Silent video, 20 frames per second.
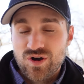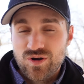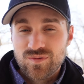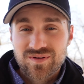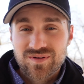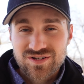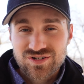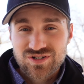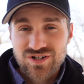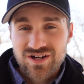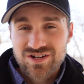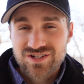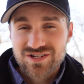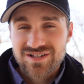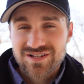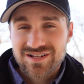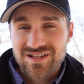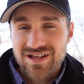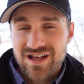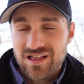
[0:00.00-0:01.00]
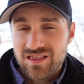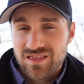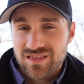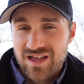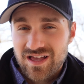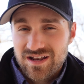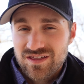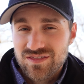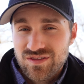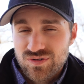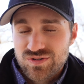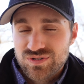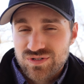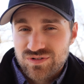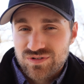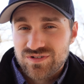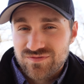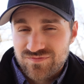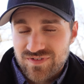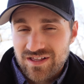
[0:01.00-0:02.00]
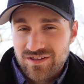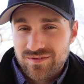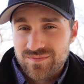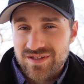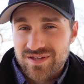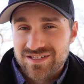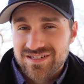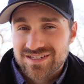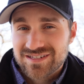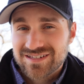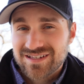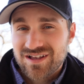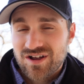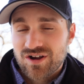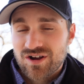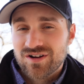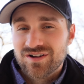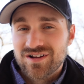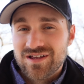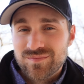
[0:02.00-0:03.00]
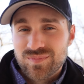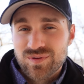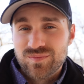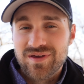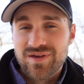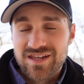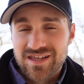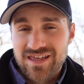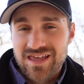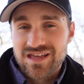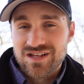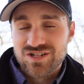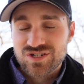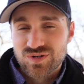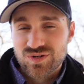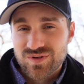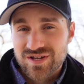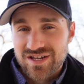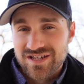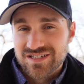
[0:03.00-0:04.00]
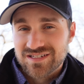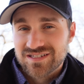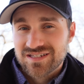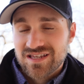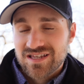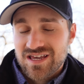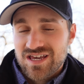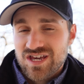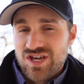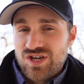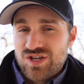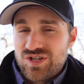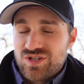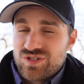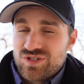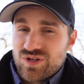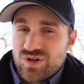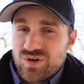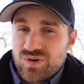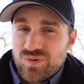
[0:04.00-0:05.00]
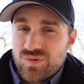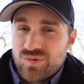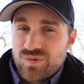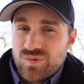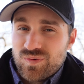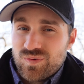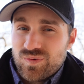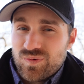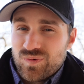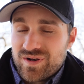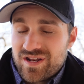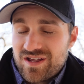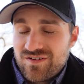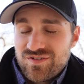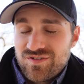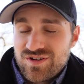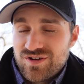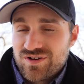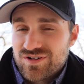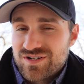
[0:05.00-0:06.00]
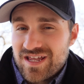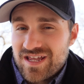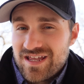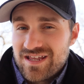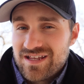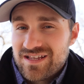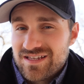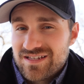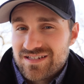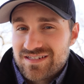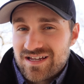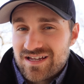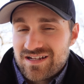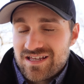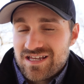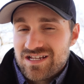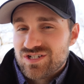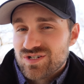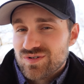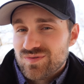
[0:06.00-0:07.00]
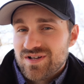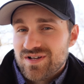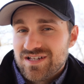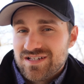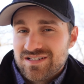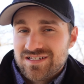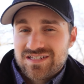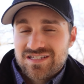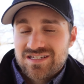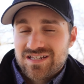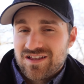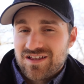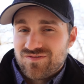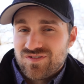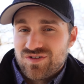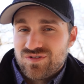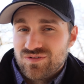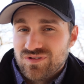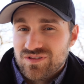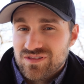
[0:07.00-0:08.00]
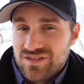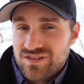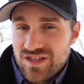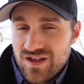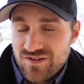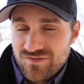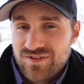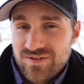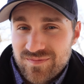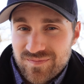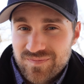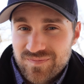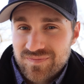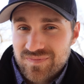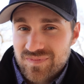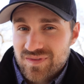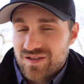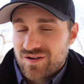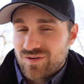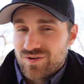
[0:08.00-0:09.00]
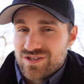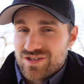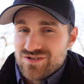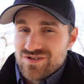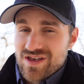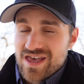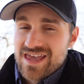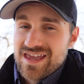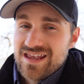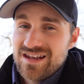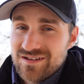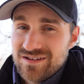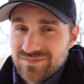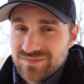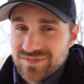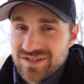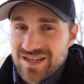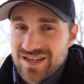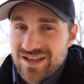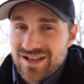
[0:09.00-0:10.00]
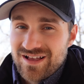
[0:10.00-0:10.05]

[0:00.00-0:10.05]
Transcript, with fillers: home construction, a lot of those new developments are implementing HOAs. So whatever your take is on HOAs, if you love them or you hate them,